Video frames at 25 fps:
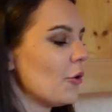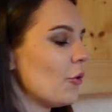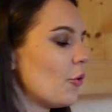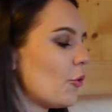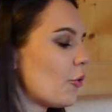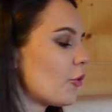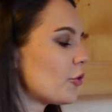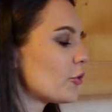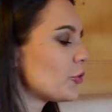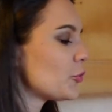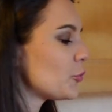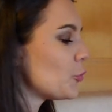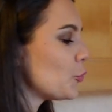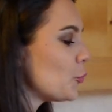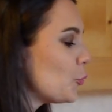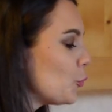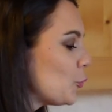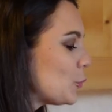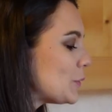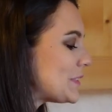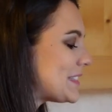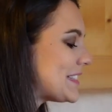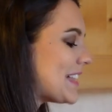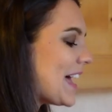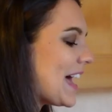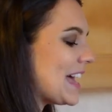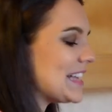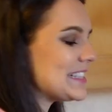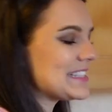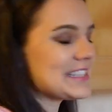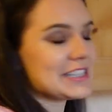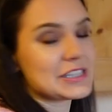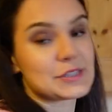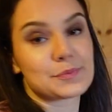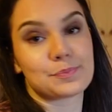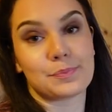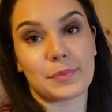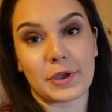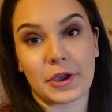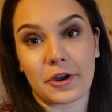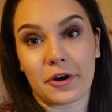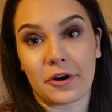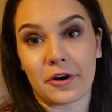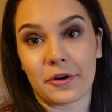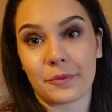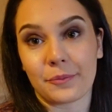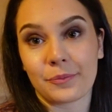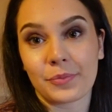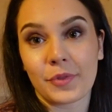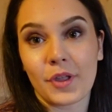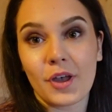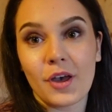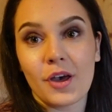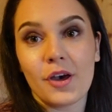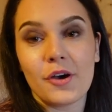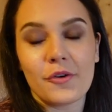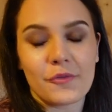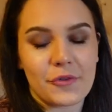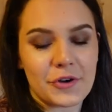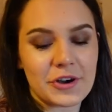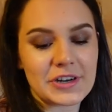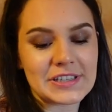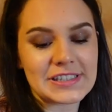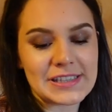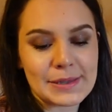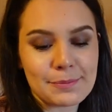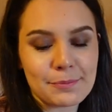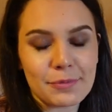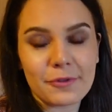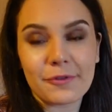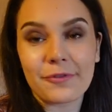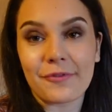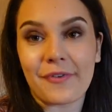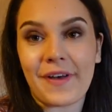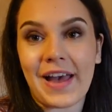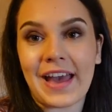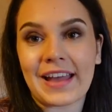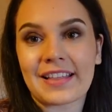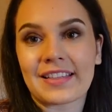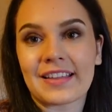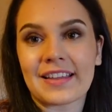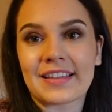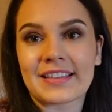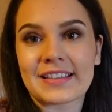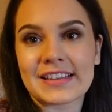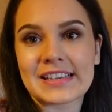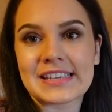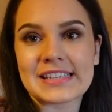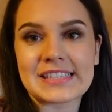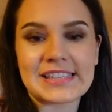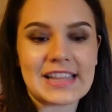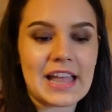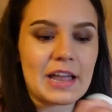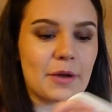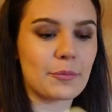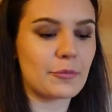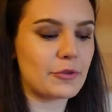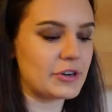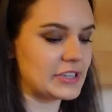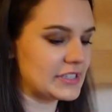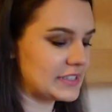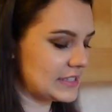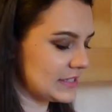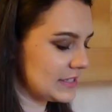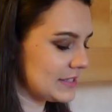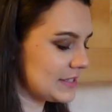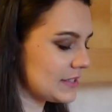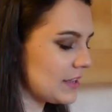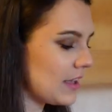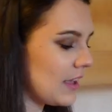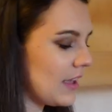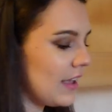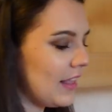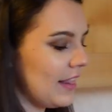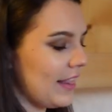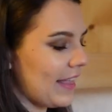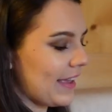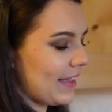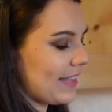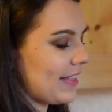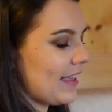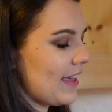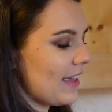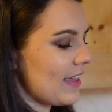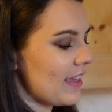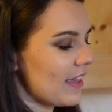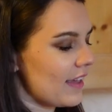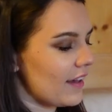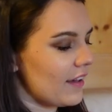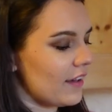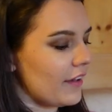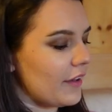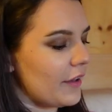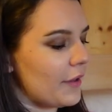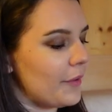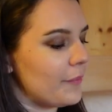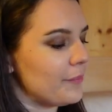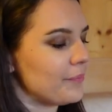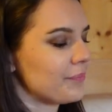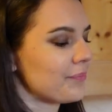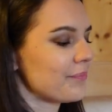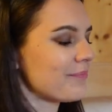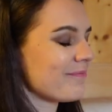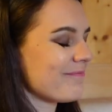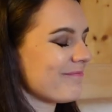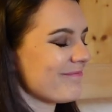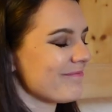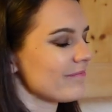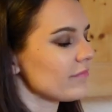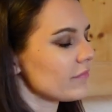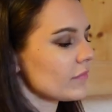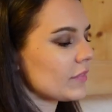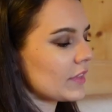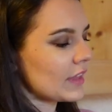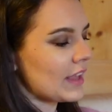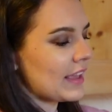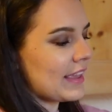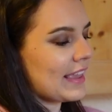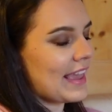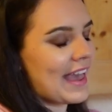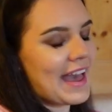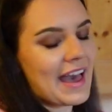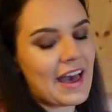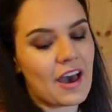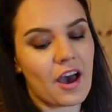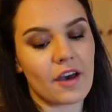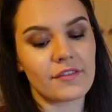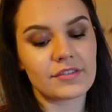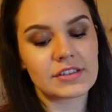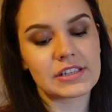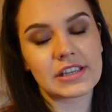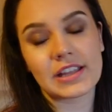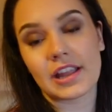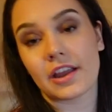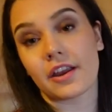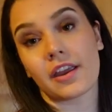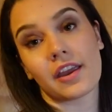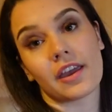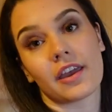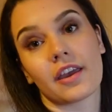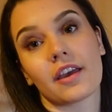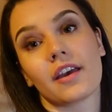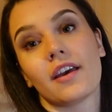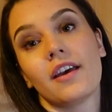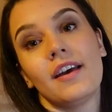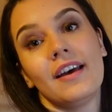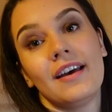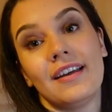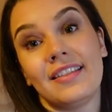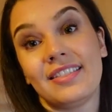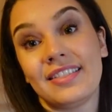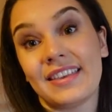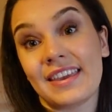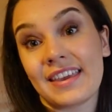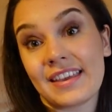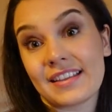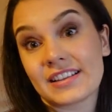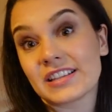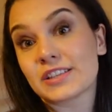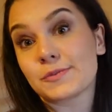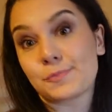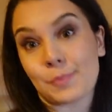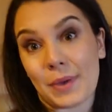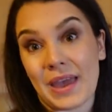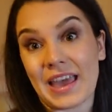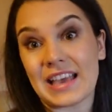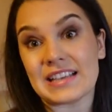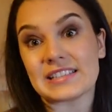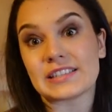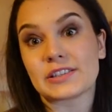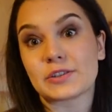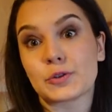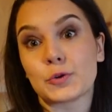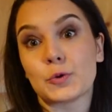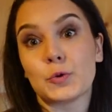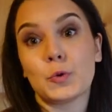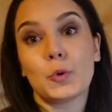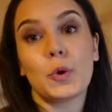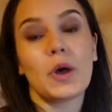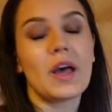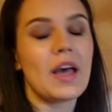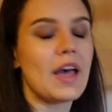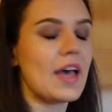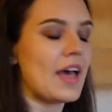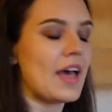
or two sizes bigger, for the simple fact that these leg braces, like they, obviously they need space too,